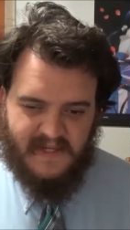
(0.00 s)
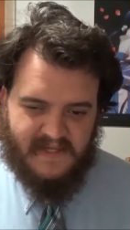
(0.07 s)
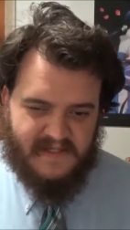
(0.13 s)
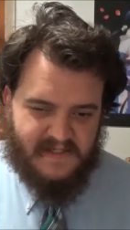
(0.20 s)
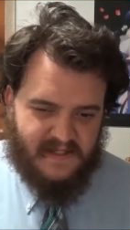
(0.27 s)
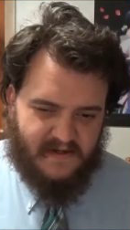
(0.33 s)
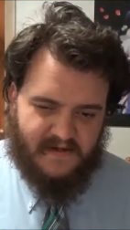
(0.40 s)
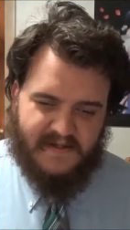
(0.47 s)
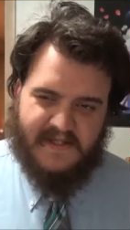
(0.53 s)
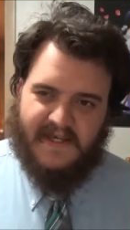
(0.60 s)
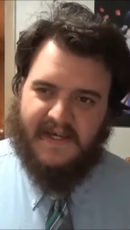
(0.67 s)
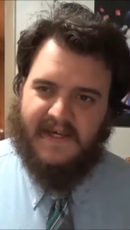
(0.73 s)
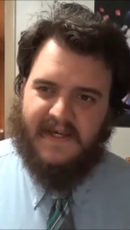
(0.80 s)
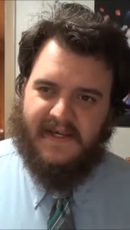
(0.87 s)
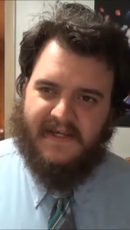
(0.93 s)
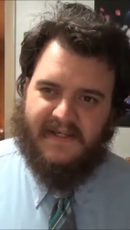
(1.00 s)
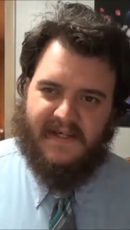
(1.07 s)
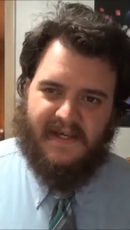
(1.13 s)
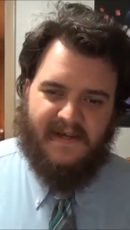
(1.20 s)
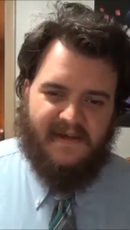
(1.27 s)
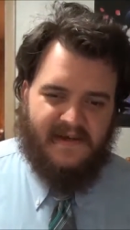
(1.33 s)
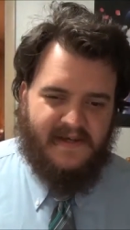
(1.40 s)
Sanosuke,
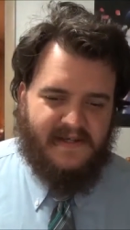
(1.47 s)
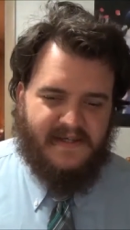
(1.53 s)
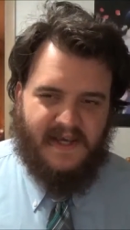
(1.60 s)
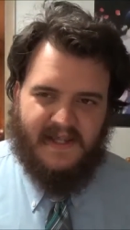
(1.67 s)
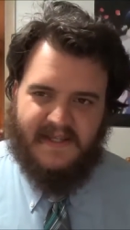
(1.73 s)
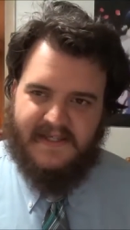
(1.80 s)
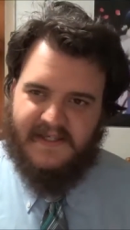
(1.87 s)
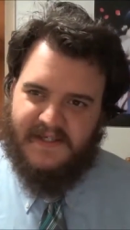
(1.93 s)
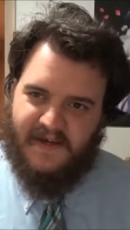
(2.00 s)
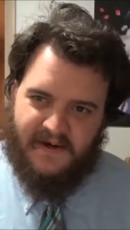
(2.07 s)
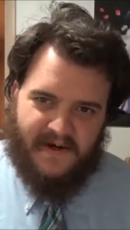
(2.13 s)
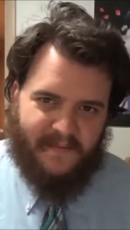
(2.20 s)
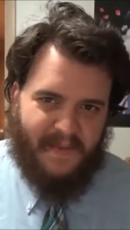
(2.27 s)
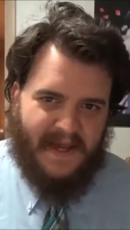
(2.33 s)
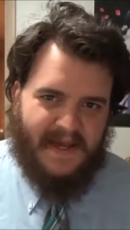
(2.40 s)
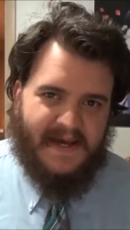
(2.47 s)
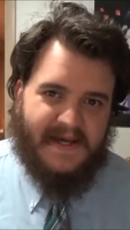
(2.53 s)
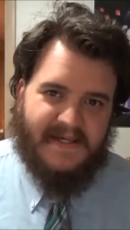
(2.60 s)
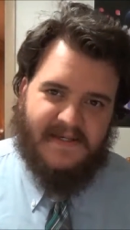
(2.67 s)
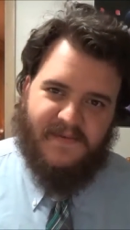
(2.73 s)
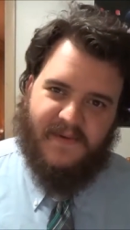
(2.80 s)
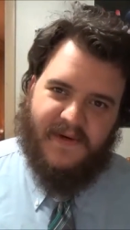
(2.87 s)
he's got this dark
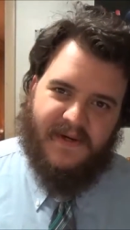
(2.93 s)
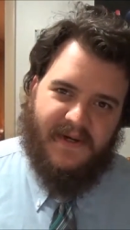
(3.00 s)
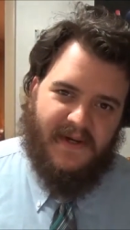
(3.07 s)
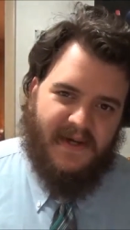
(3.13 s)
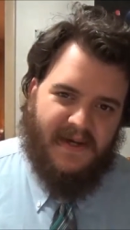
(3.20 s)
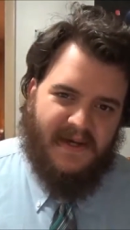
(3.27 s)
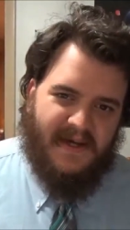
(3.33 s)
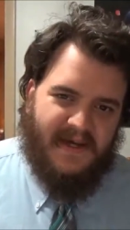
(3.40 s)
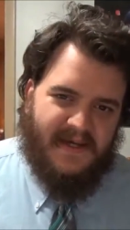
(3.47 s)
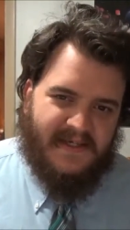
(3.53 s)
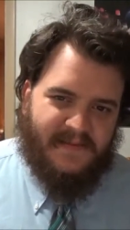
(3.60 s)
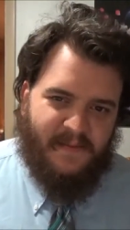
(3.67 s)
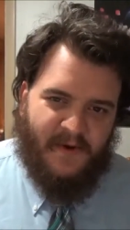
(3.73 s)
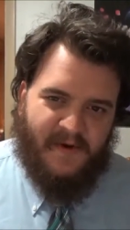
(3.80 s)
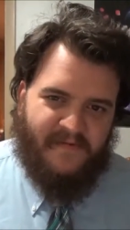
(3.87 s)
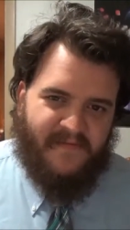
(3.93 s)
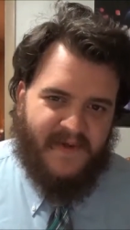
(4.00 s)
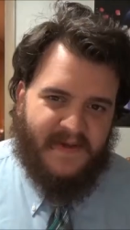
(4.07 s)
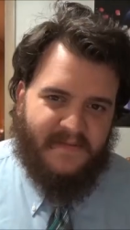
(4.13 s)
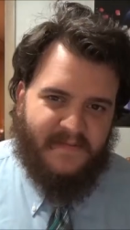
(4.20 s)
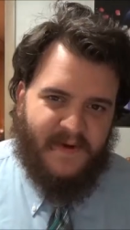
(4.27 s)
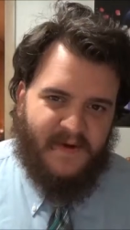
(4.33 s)
past where his
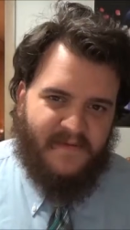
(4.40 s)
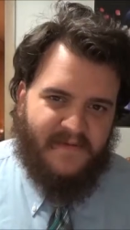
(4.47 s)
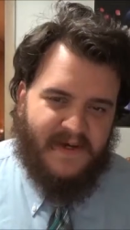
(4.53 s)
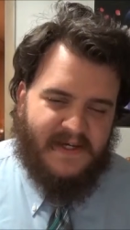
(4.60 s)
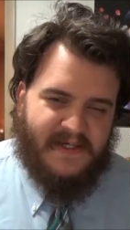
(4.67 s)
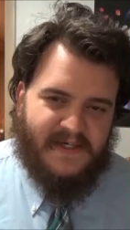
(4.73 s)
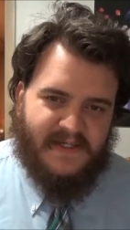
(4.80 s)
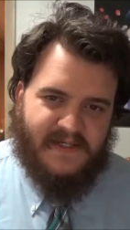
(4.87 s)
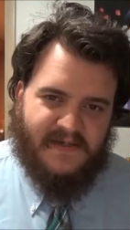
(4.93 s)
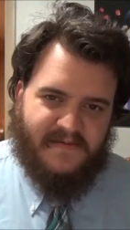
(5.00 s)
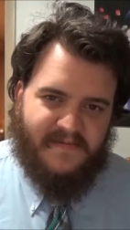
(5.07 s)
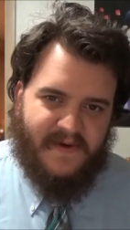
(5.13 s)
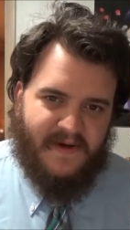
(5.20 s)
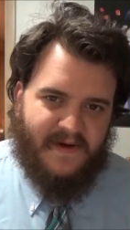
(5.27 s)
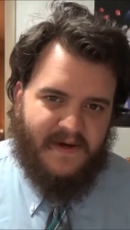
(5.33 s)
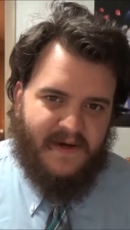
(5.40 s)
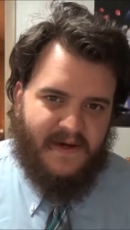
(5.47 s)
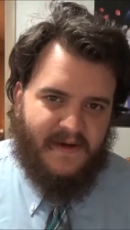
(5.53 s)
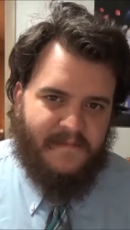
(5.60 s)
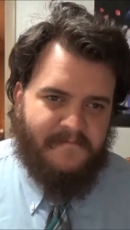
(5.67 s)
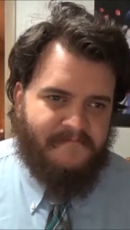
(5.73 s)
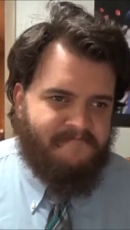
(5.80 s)
motivations are very